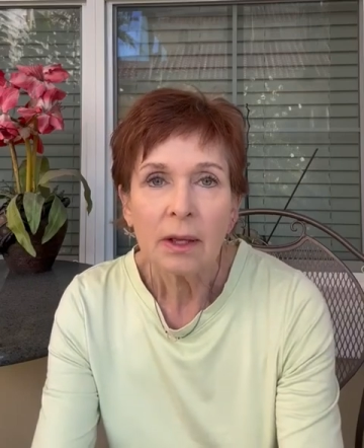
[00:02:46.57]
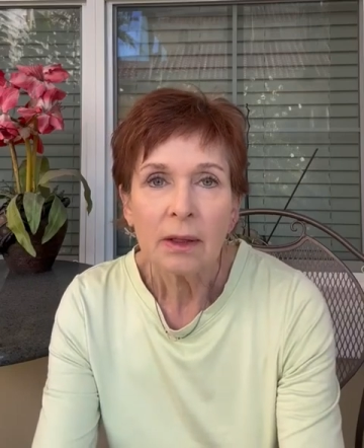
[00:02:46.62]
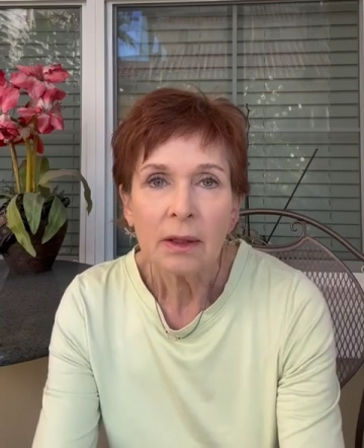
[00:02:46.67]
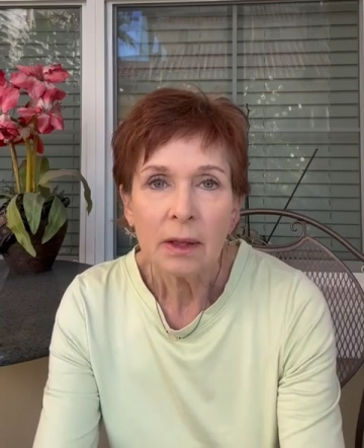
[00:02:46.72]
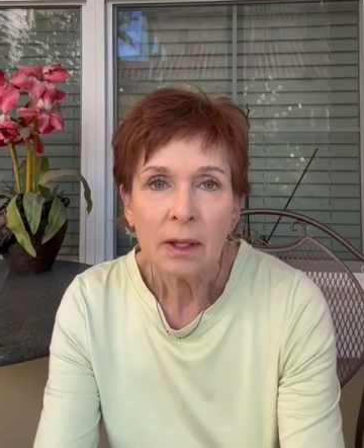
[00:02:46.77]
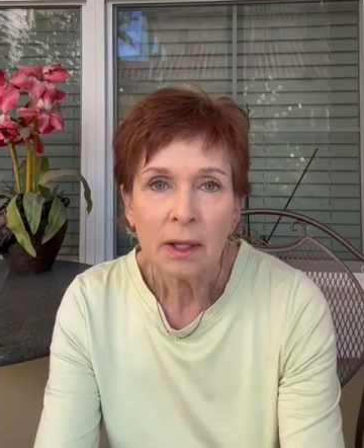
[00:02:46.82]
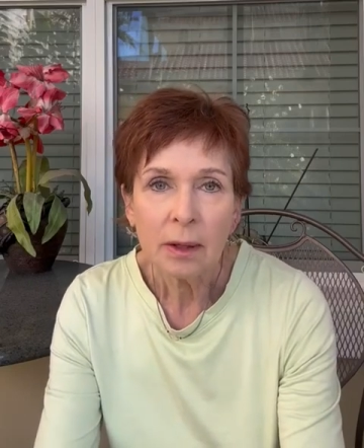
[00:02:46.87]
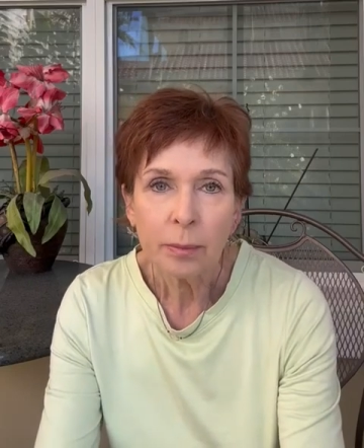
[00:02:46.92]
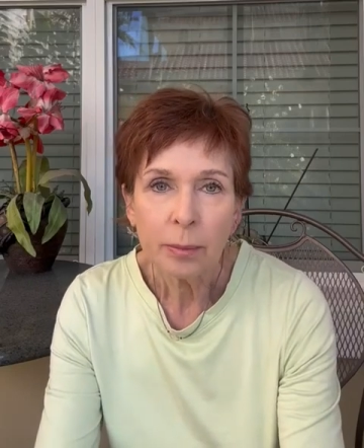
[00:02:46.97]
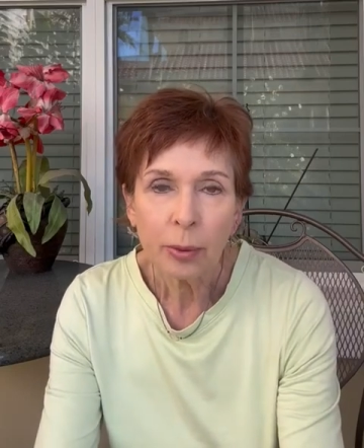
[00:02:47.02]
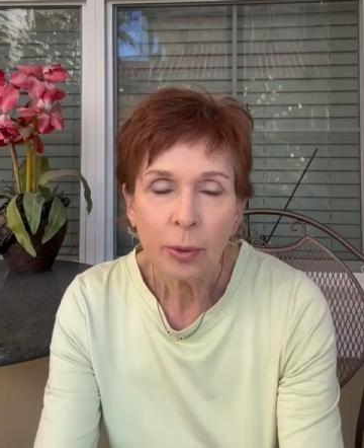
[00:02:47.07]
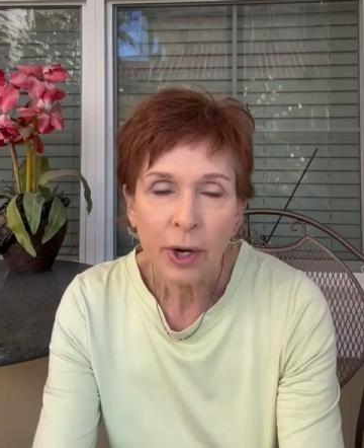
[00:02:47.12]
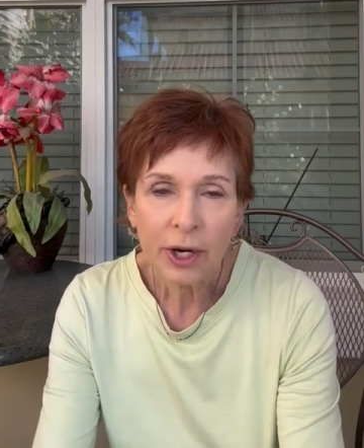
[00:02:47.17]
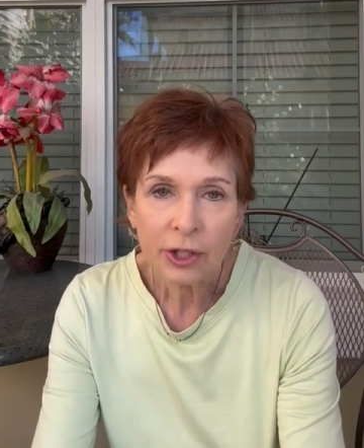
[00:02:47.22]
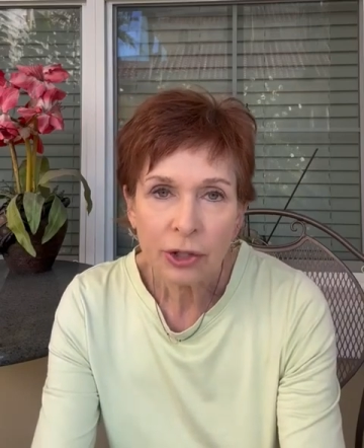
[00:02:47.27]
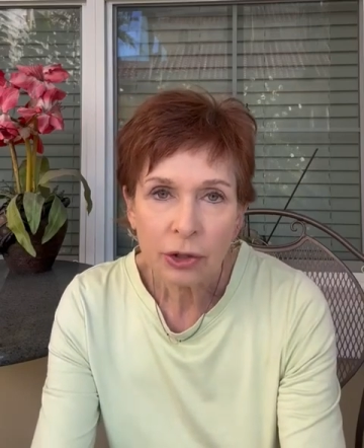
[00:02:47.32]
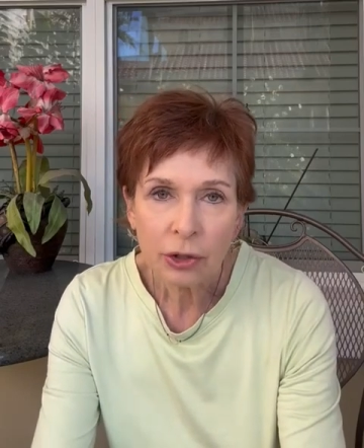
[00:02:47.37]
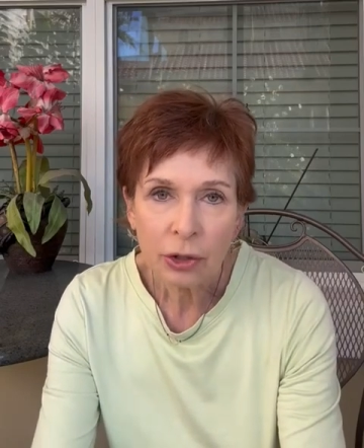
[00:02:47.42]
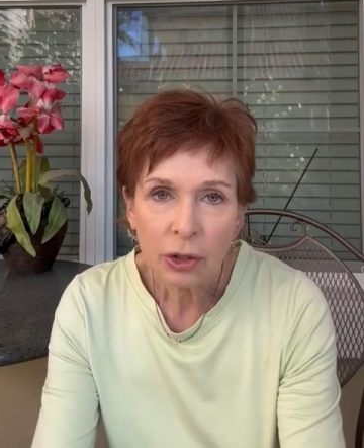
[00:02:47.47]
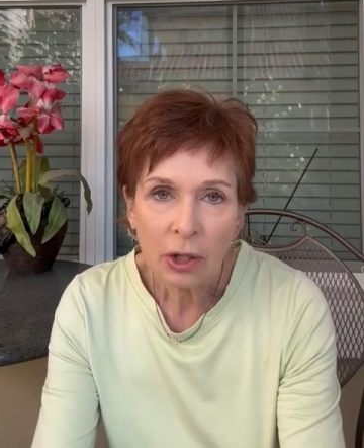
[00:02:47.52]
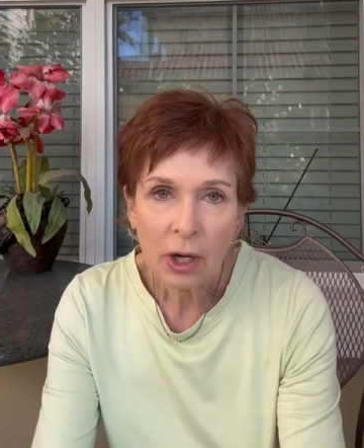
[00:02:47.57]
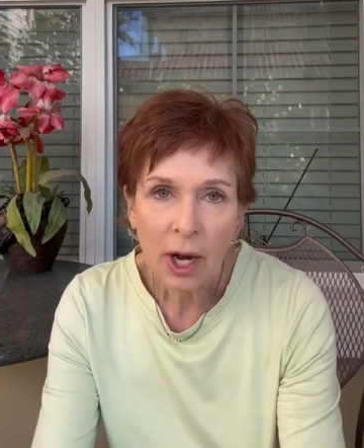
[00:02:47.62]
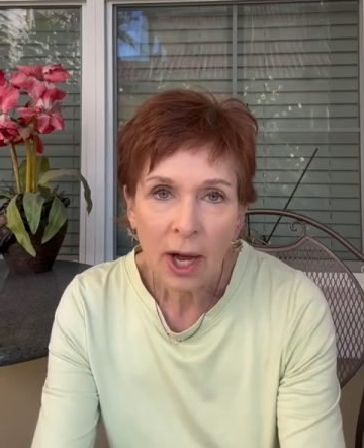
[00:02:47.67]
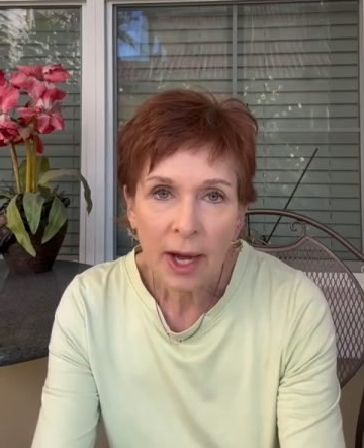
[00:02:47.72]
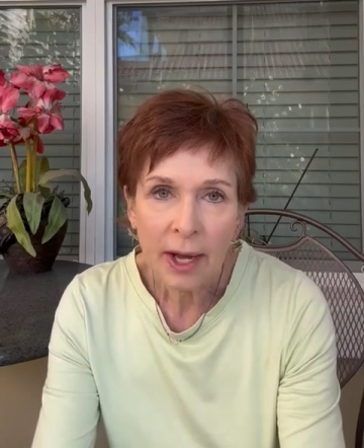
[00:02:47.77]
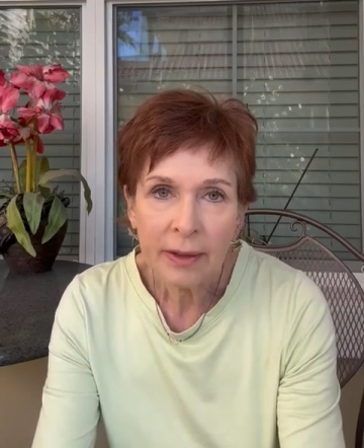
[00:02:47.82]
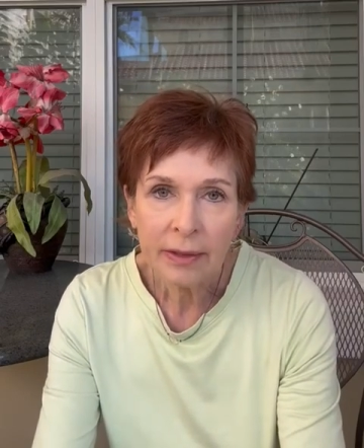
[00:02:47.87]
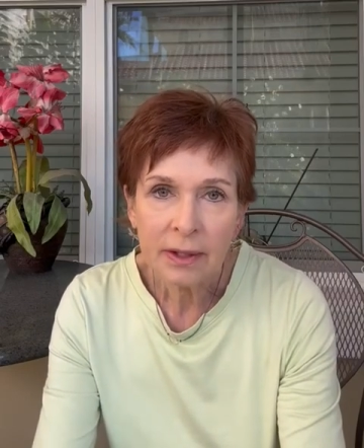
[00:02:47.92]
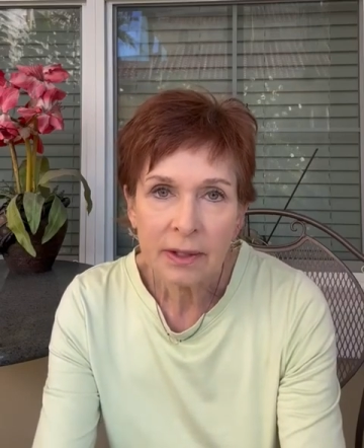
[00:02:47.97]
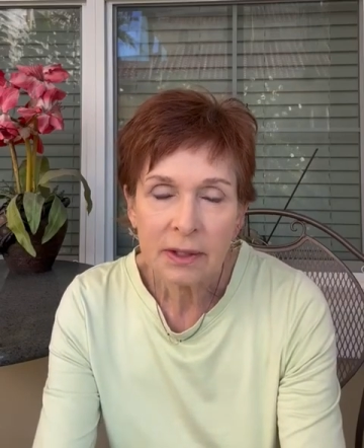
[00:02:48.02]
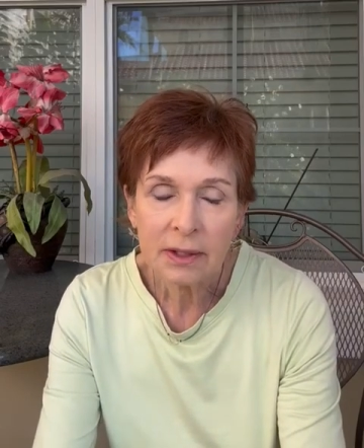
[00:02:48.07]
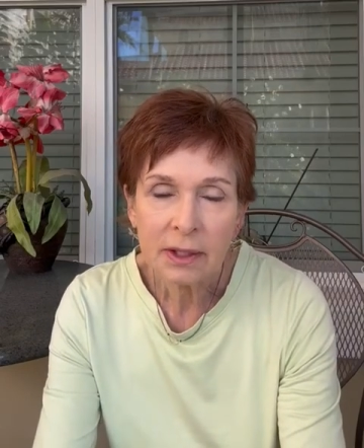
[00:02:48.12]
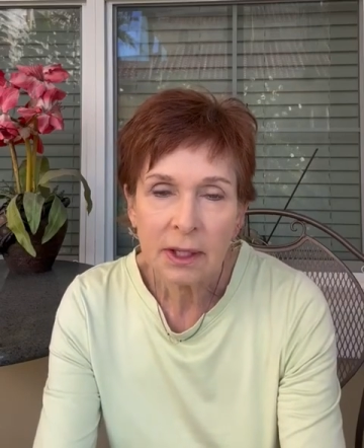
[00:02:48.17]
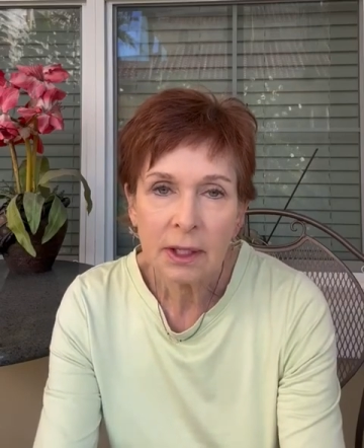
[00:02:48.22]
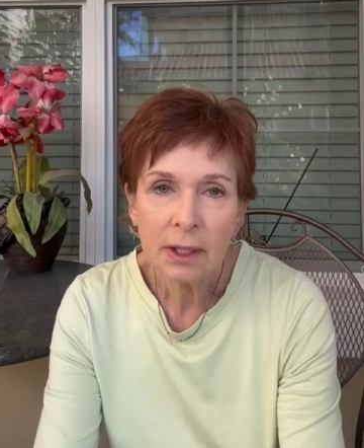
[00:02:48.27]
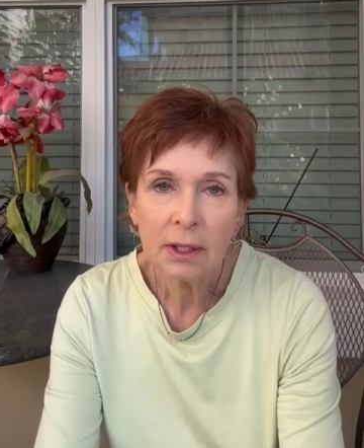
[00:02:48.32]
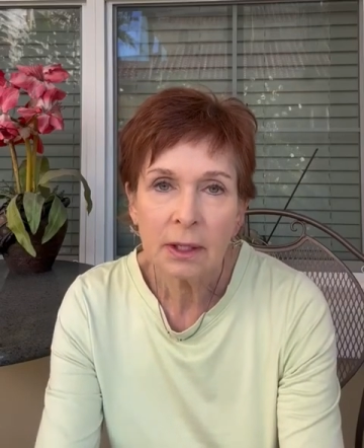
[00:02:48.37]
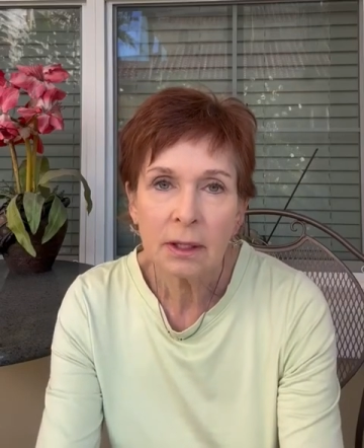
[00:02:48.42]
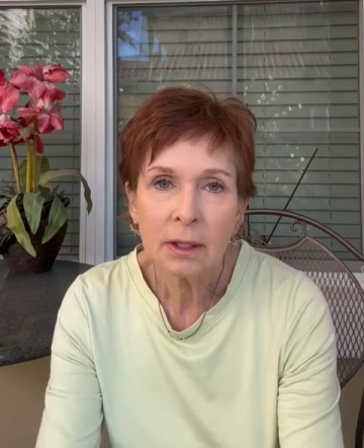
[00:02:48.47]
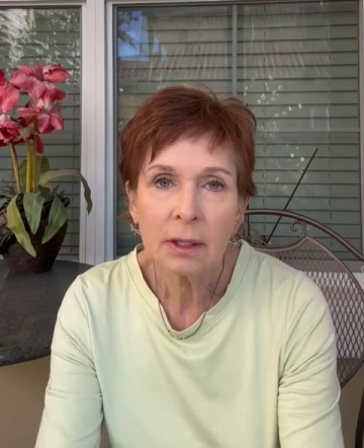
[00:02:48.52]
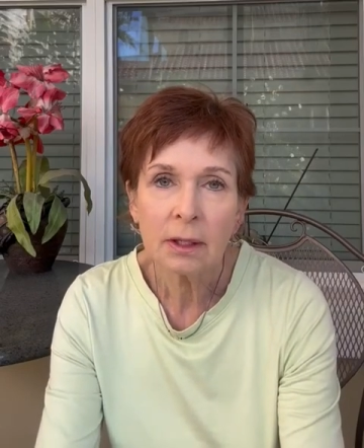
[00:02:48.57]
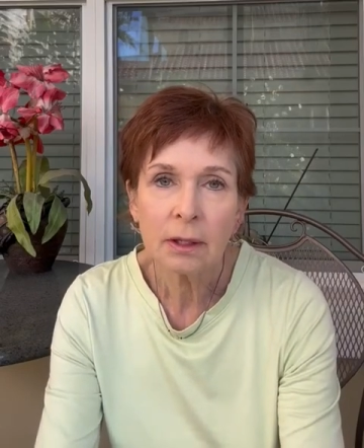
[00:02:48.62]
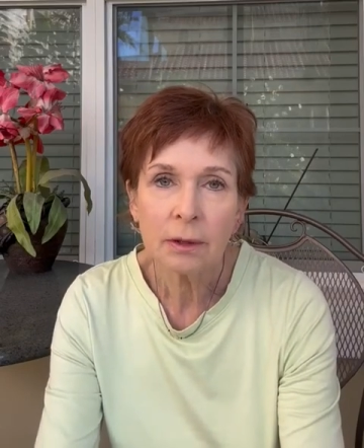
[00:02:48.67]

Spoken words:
the pressure on the skin,